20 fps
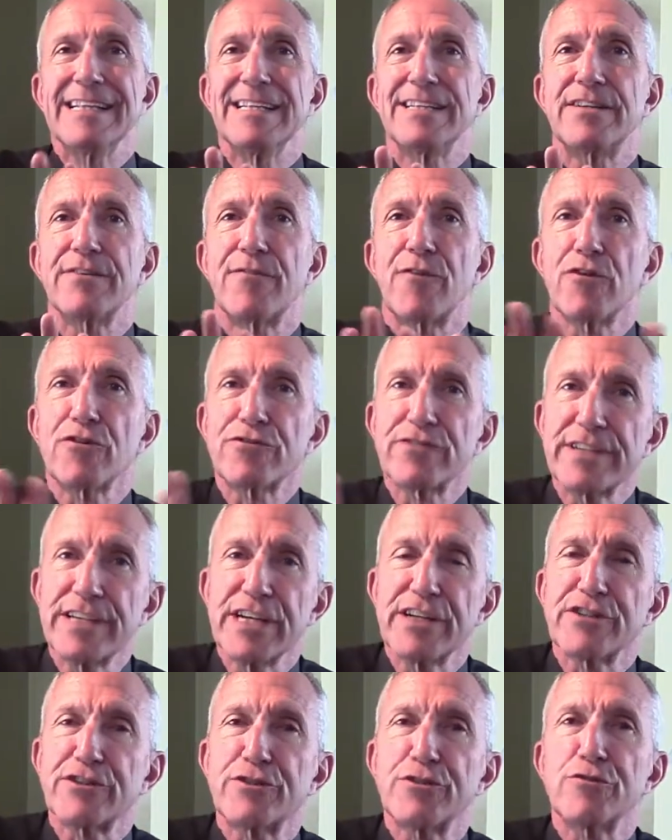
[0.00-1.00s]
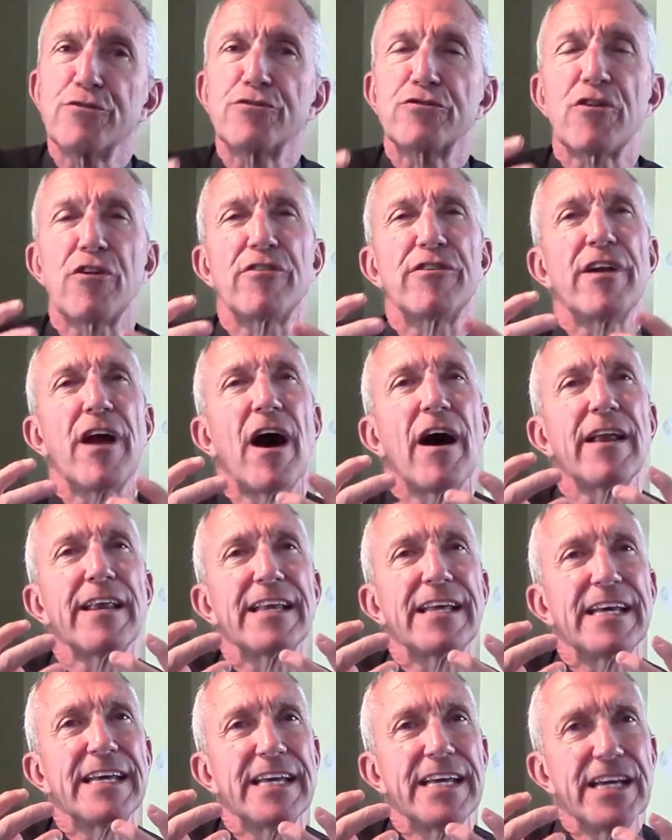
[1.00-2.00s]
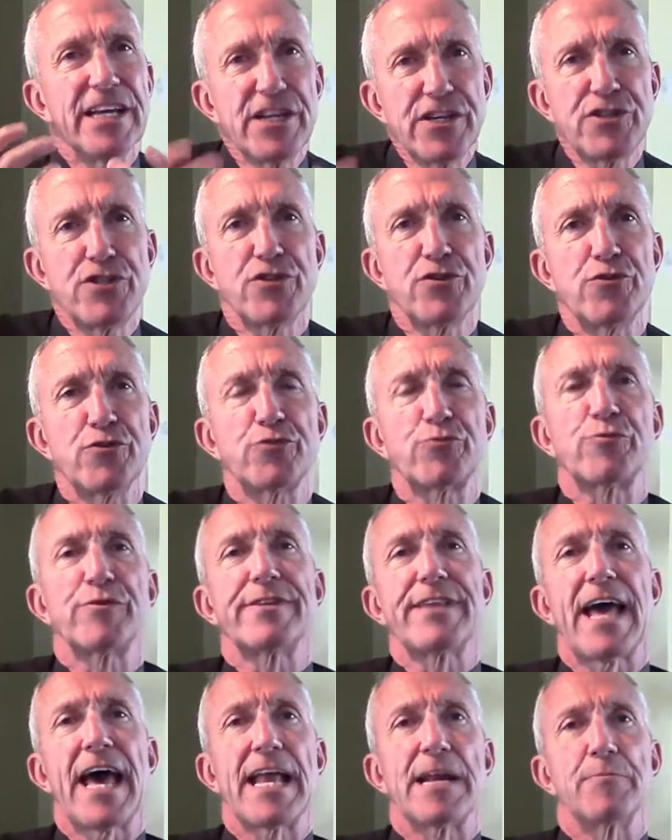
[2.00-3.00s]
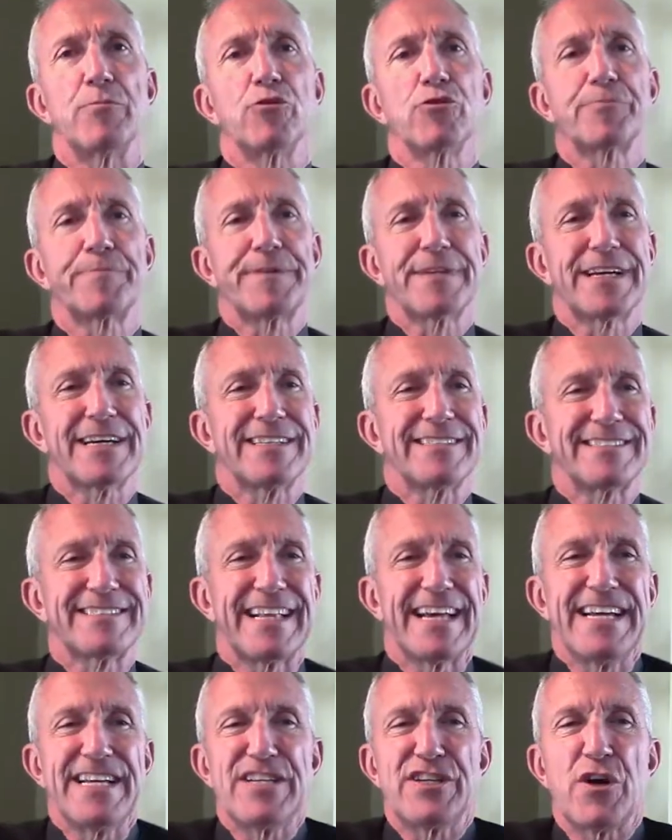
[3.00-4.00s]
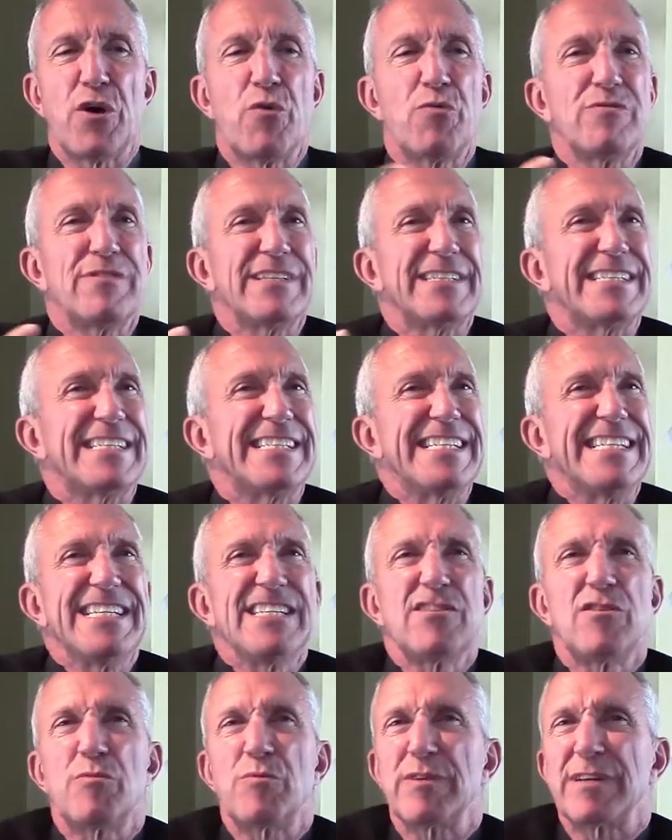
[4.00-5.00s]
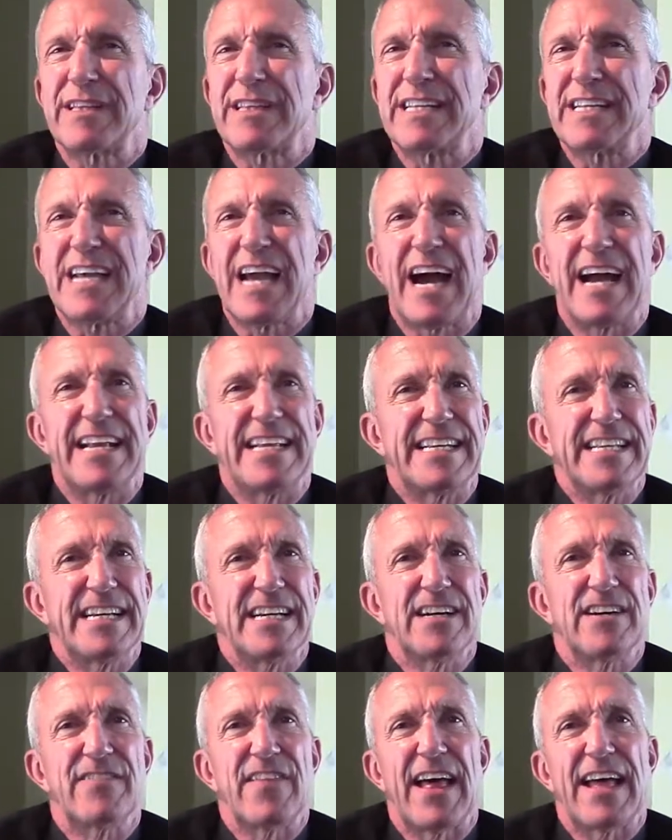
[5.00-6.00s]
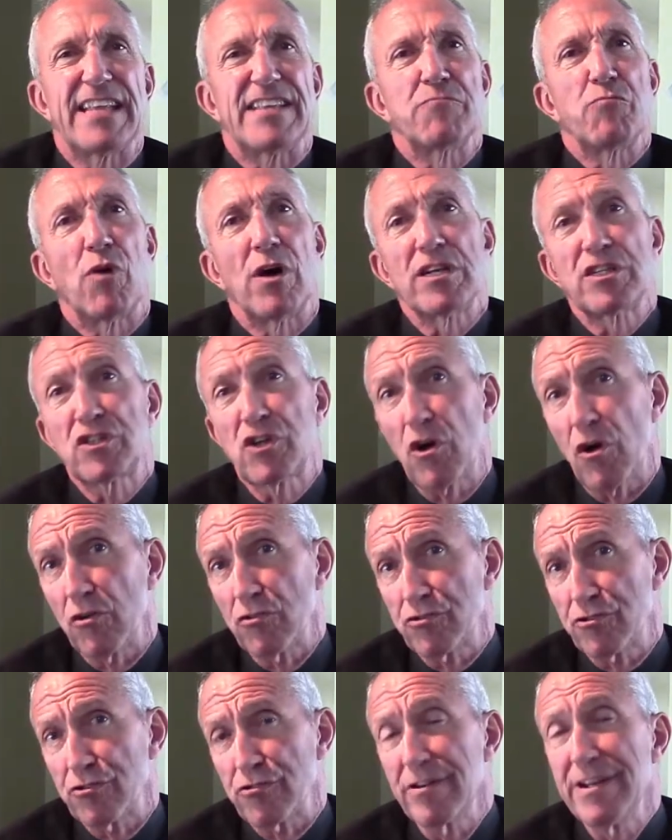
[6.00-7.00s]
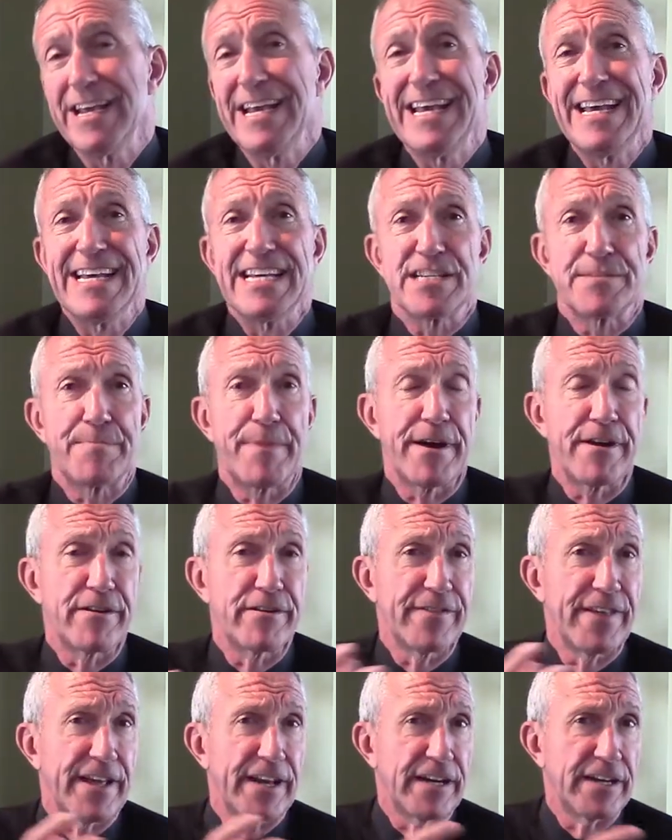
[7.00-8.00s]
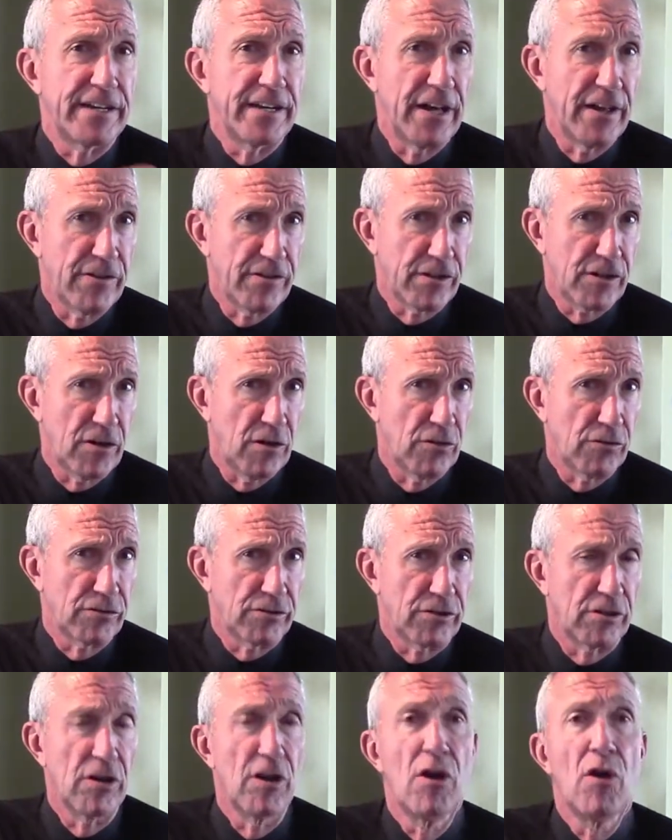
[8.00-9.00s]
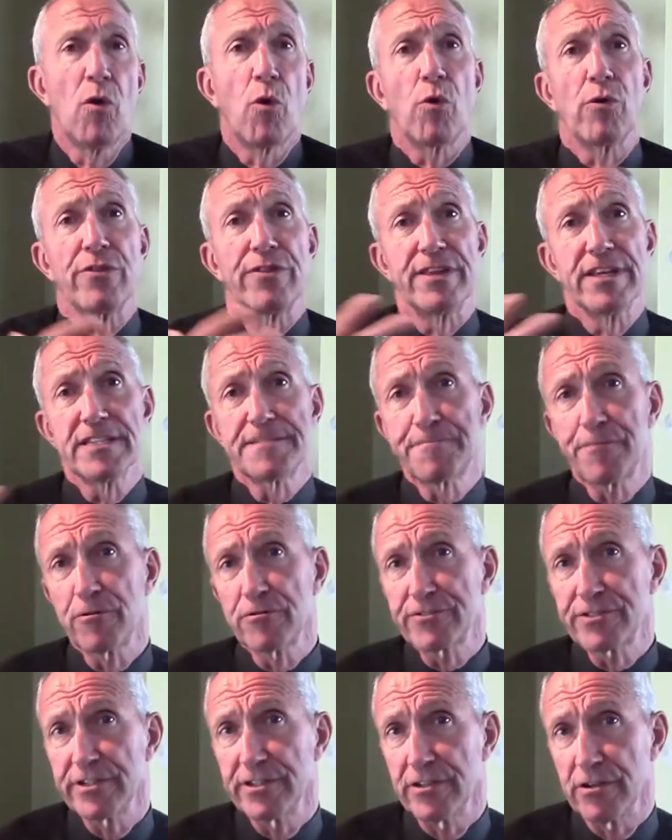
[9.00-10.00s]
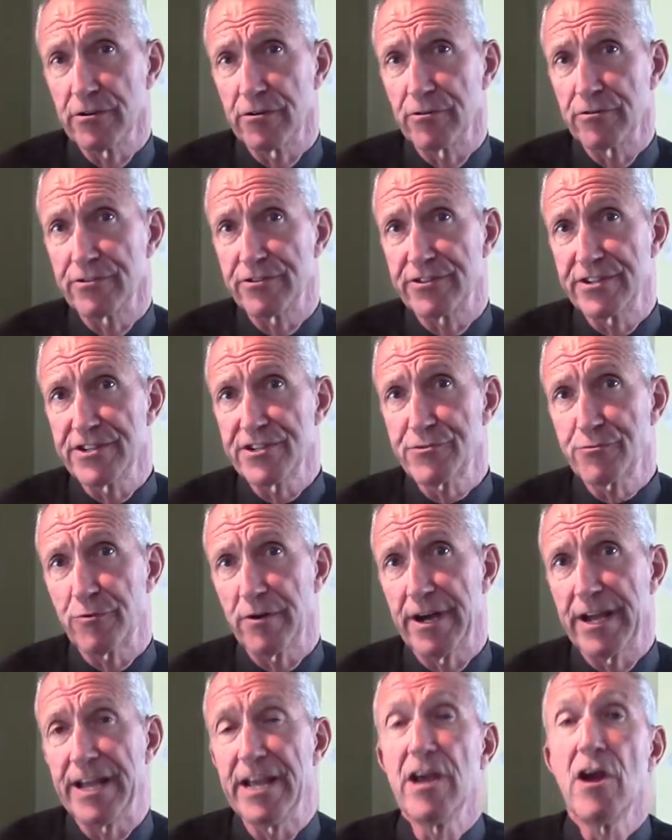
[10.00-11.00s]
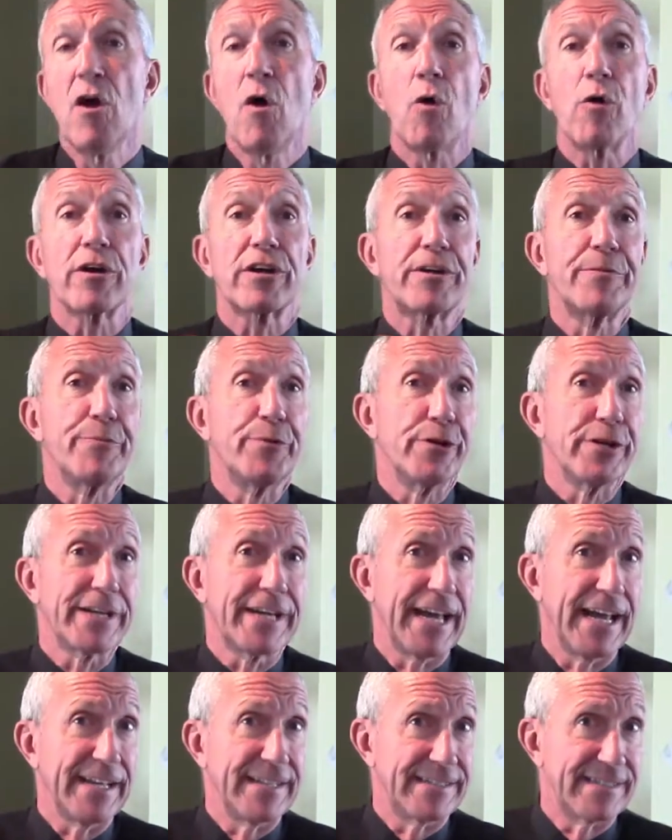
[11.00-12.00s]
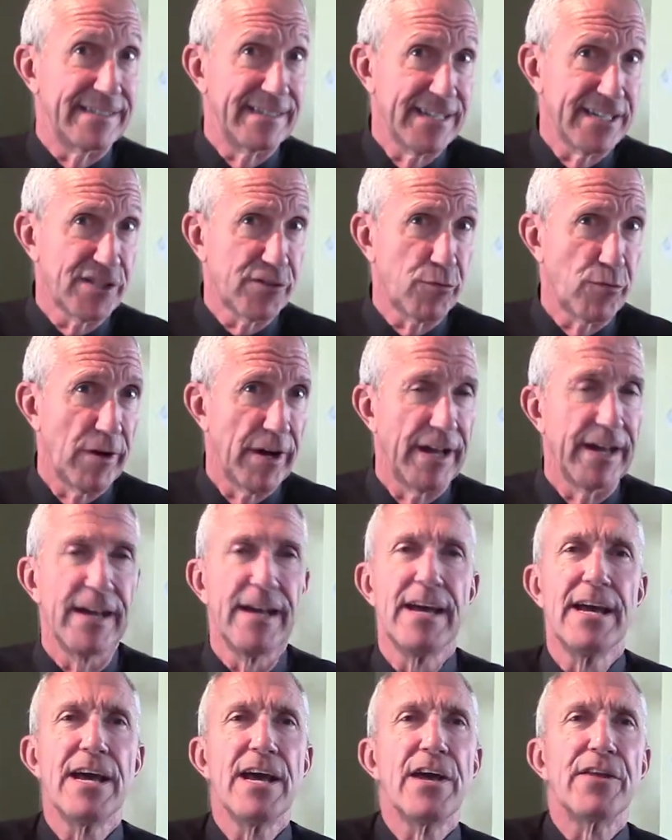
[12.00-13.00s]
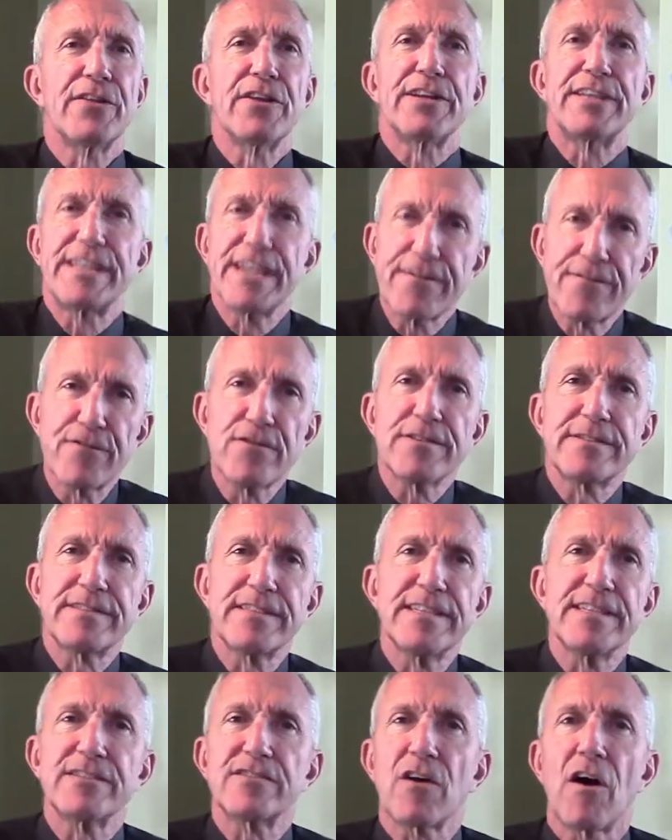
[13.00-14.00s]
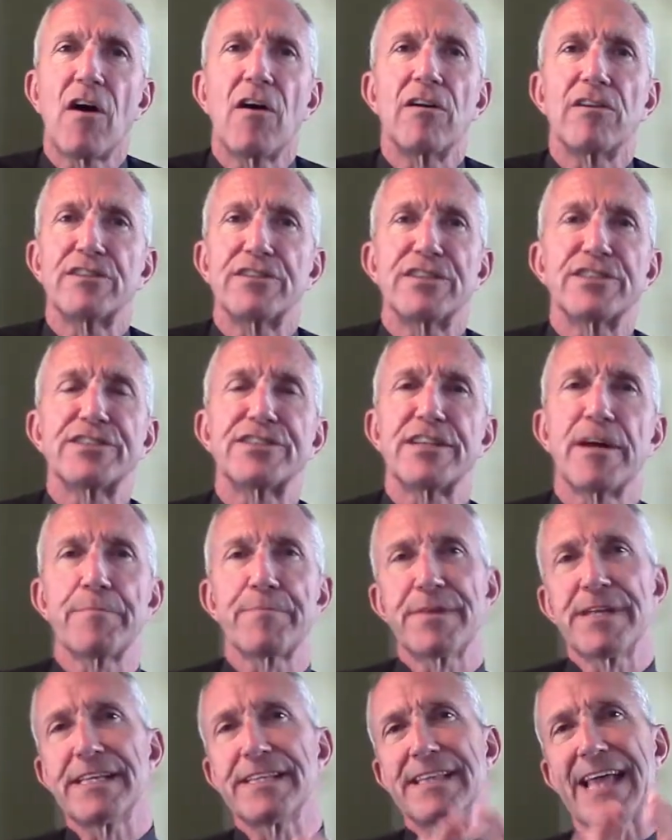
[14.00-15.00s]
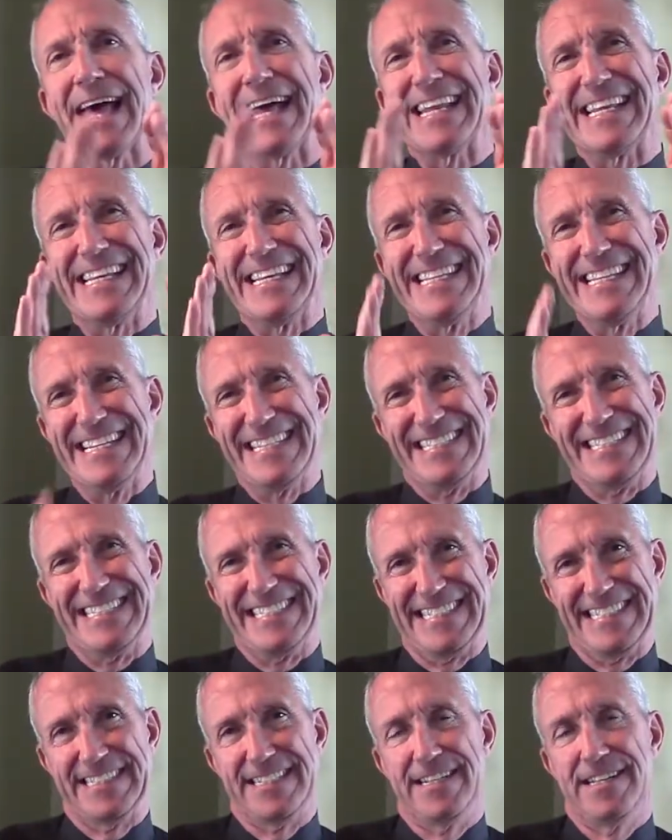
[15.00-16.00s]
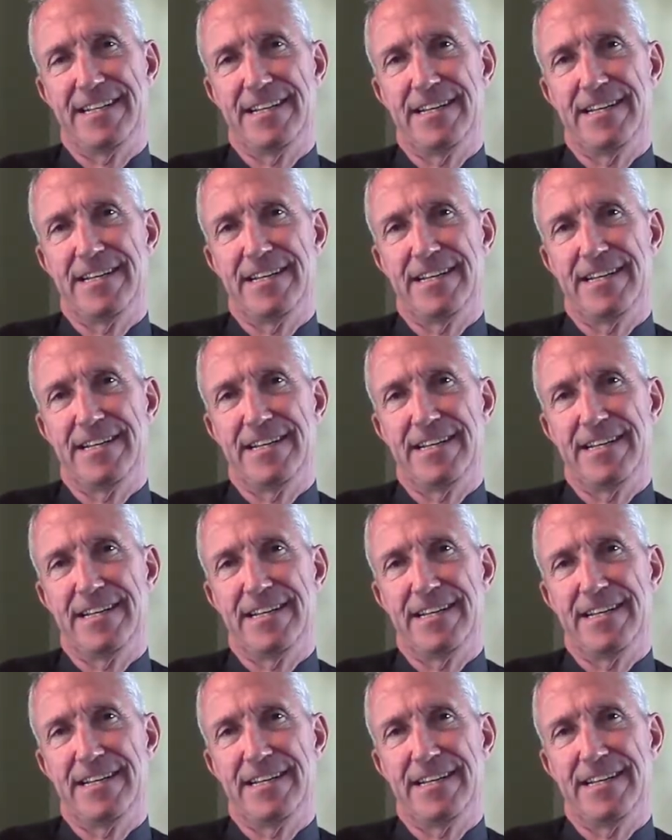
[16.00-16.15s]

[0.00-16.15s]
Diversity issues are not issues with animals because they don't deal with the idea that one culture is better than another culture, or this person learns this way or communicates this way. The differences are just something that is.